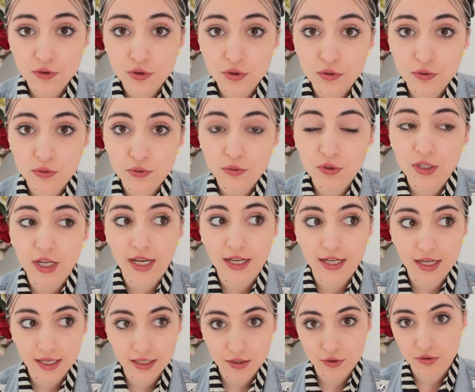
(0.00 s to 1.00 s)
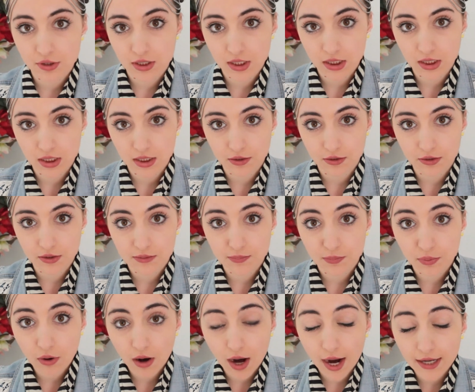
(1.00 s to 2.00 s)
to get entry clearance
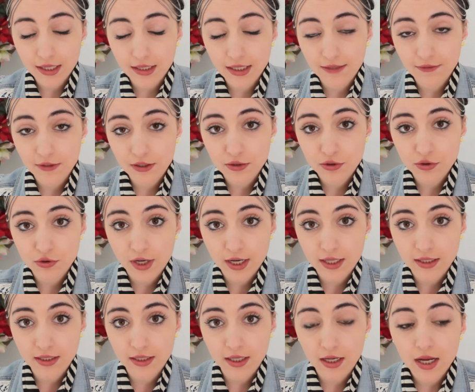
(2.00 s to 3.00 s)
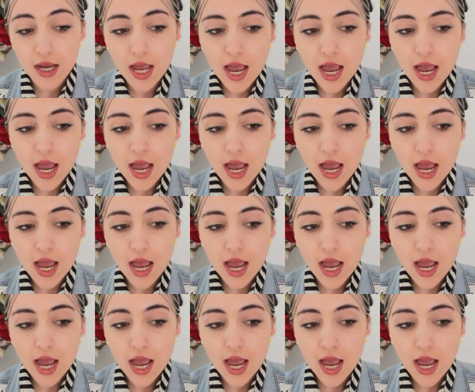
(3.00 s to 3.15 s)
prior to leaving Australia.